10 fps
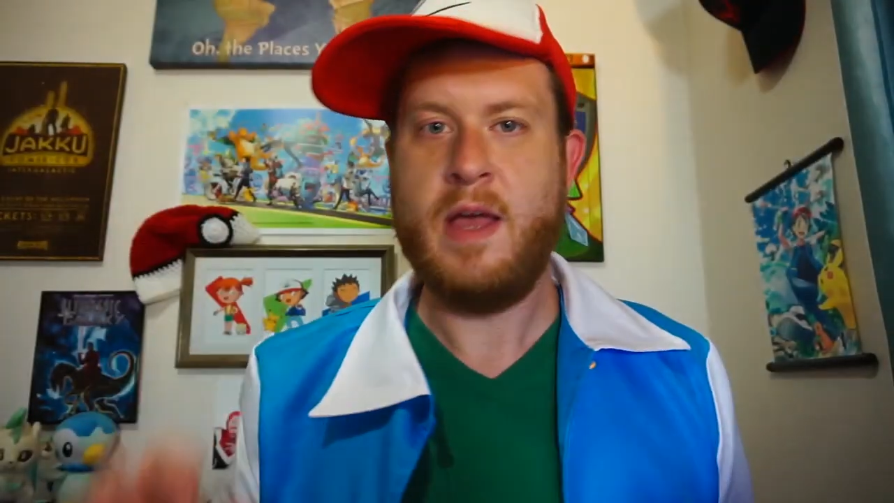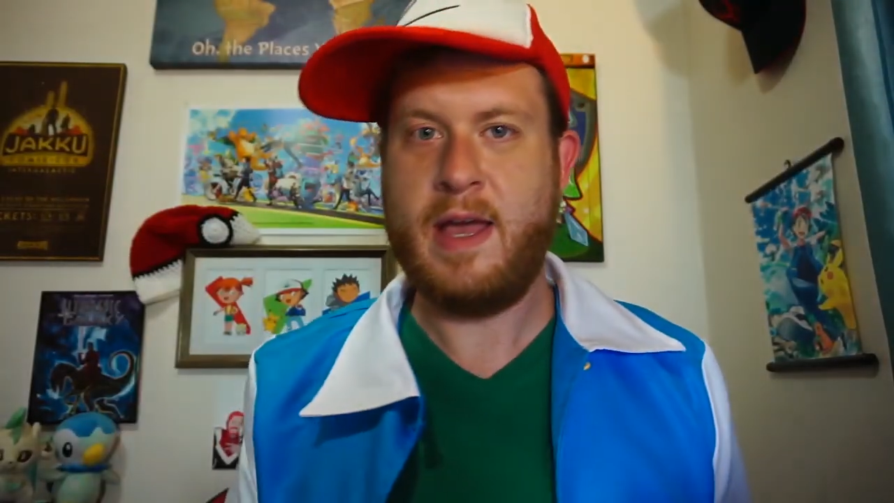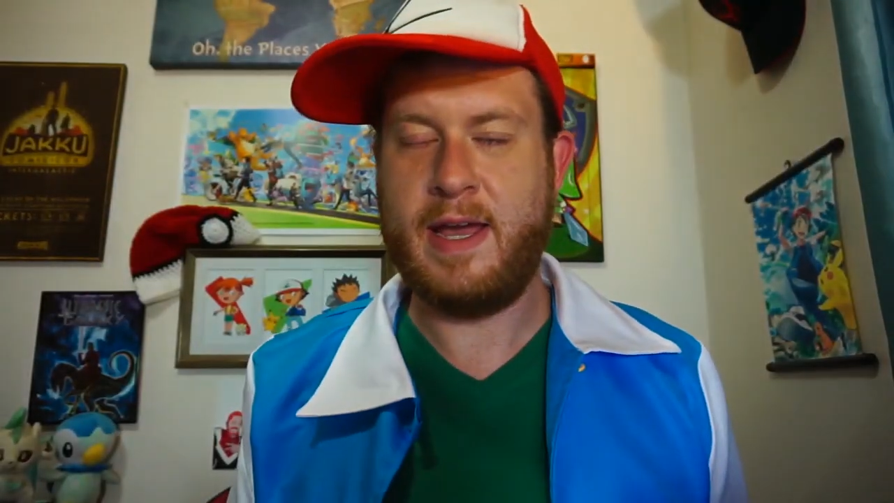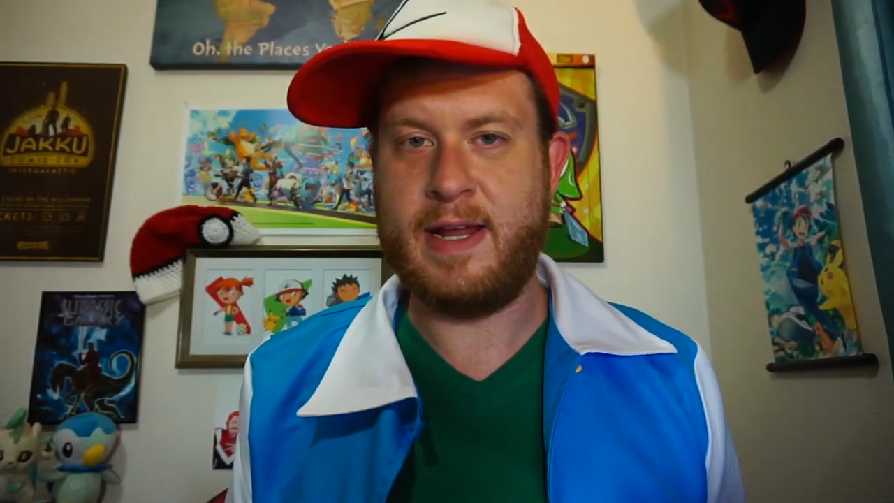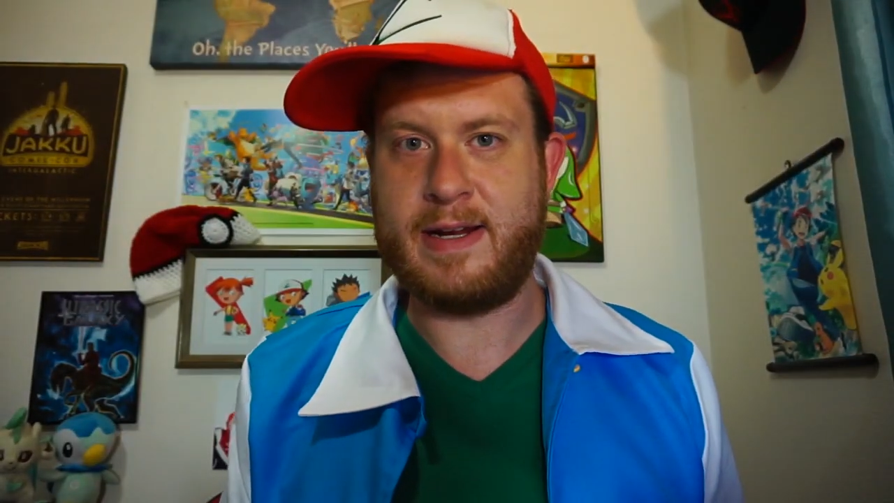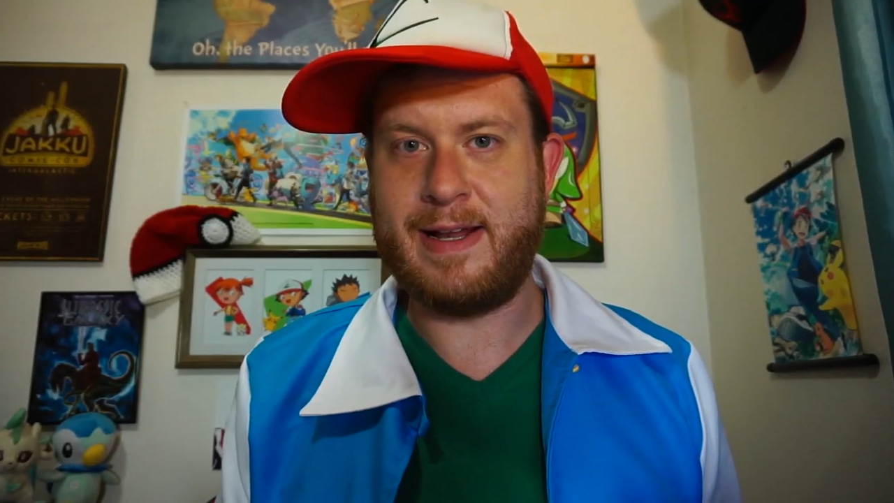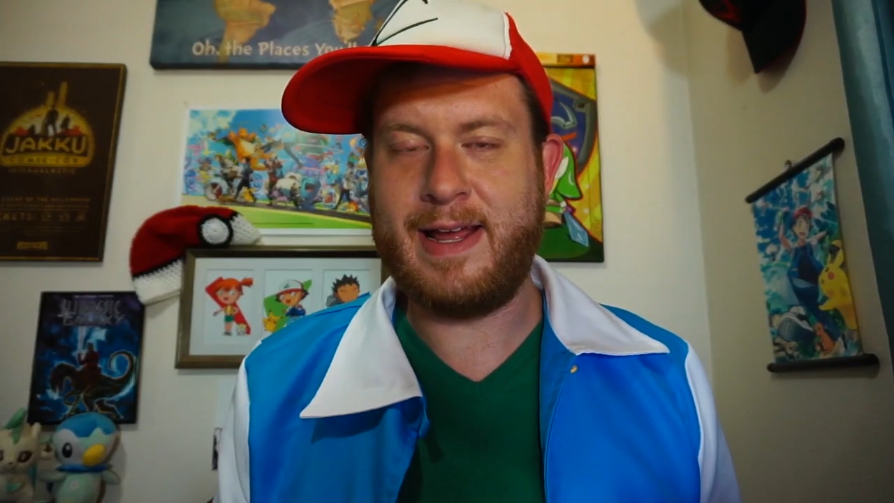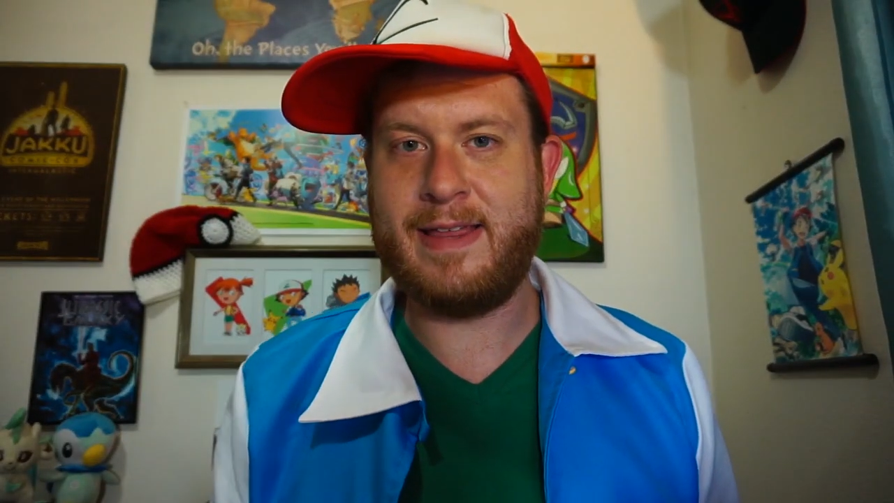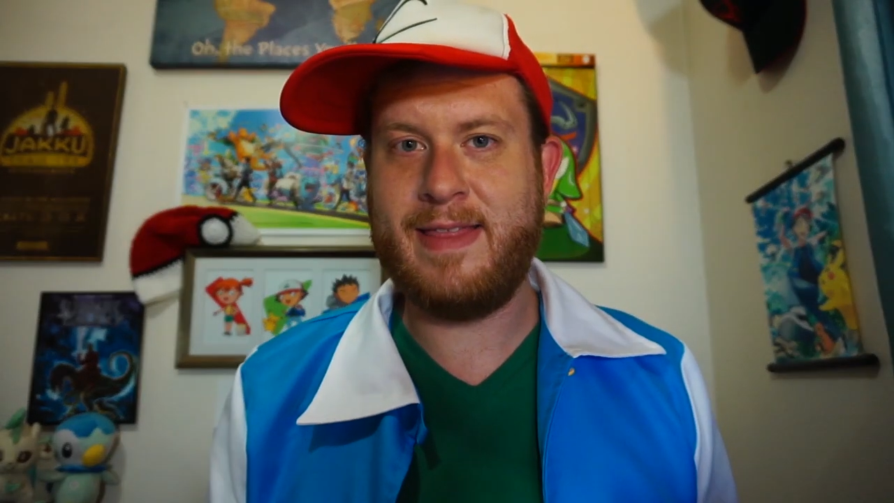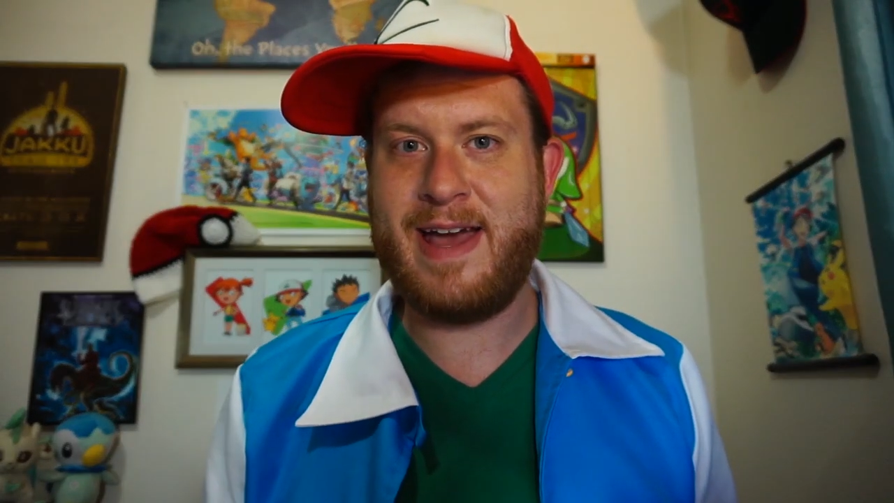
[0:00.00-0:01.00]
And
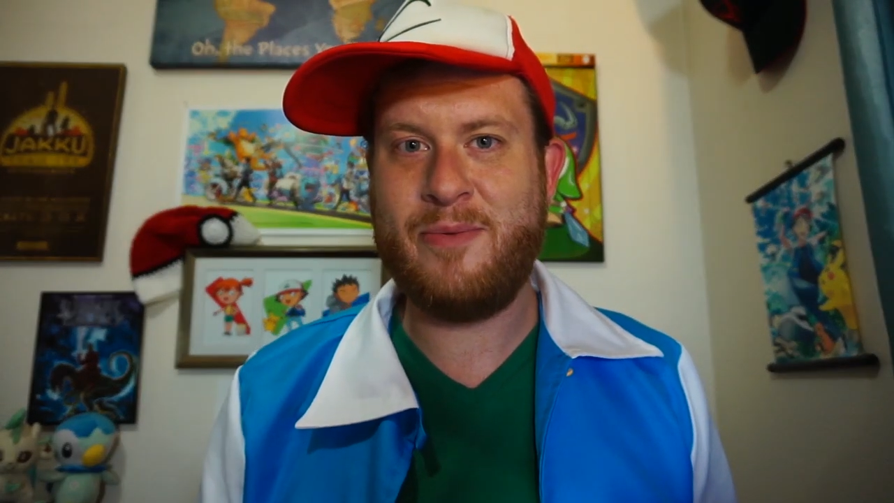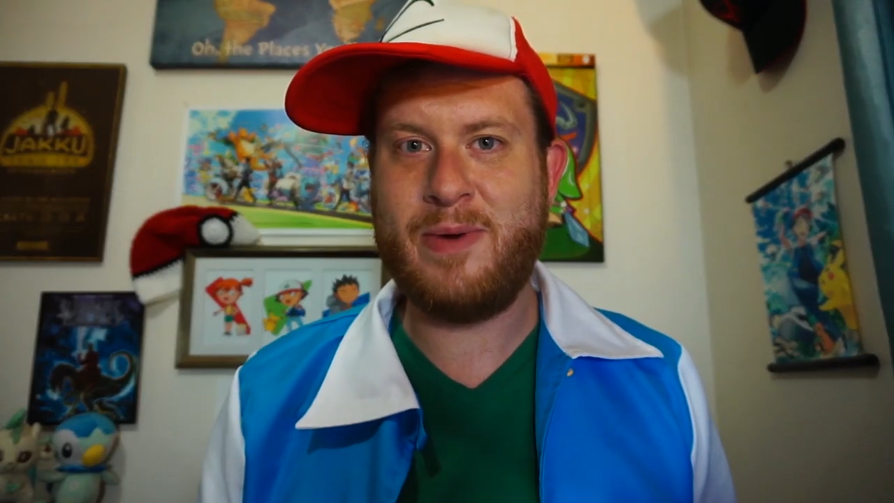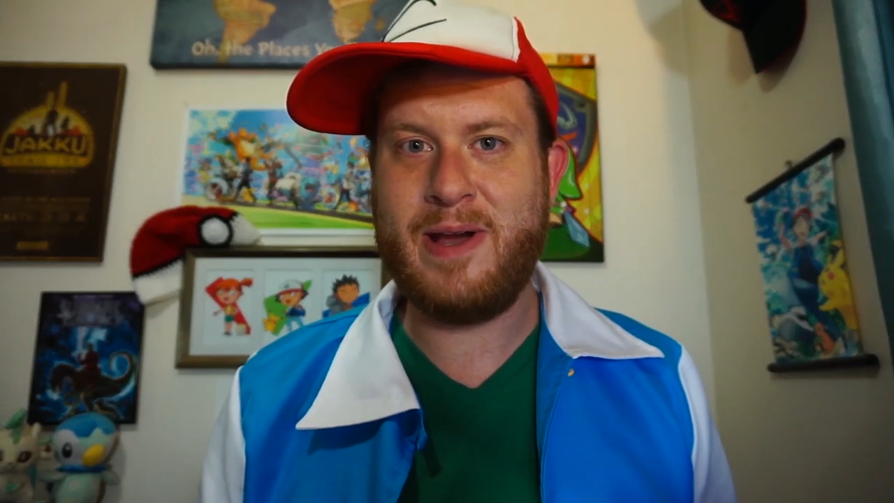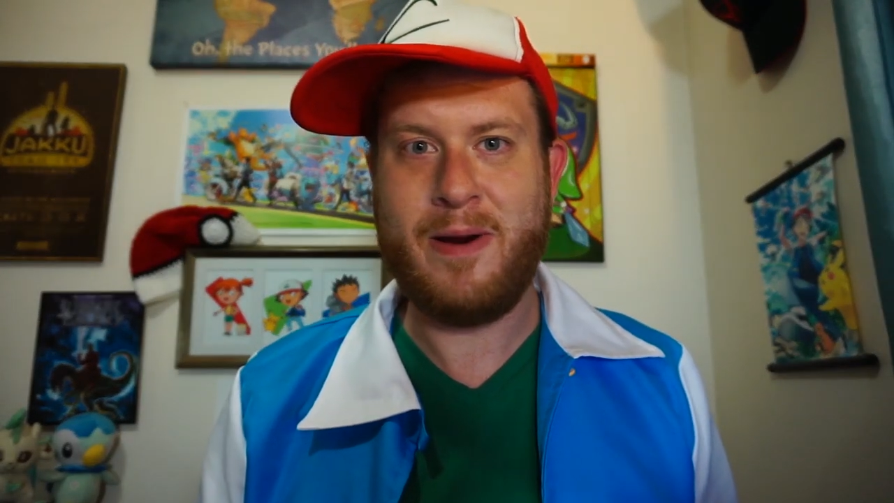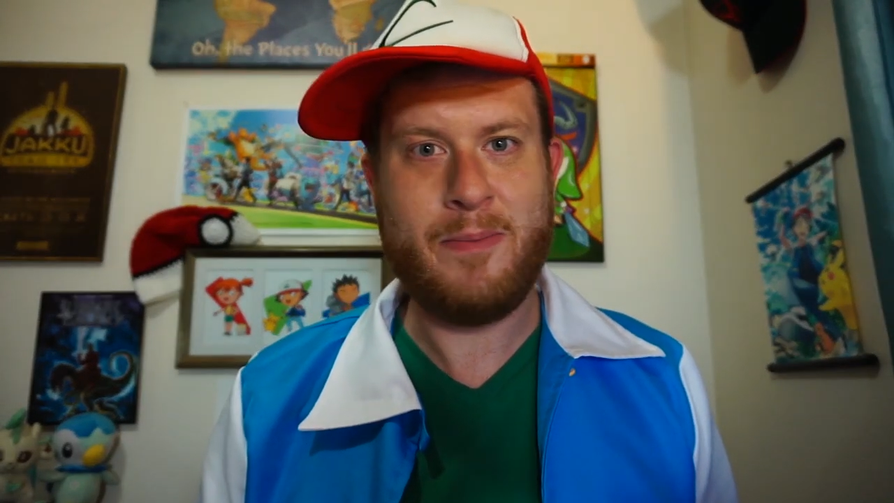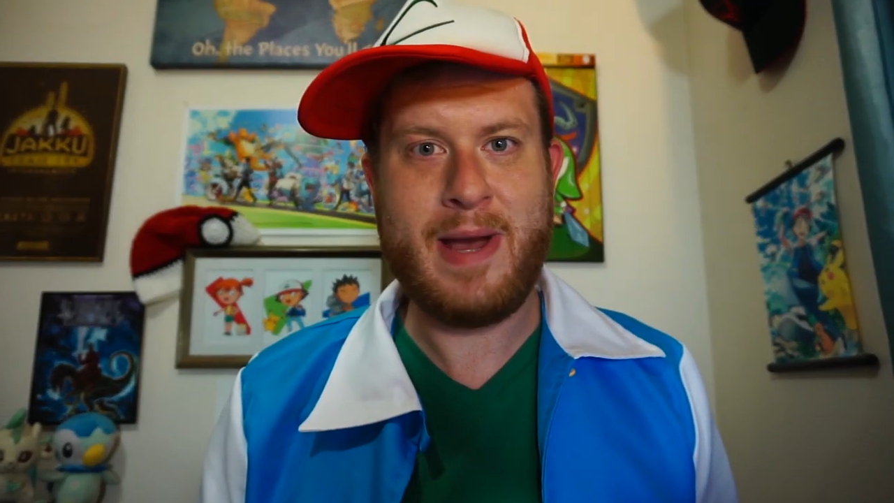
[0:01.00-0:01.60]
like that, we are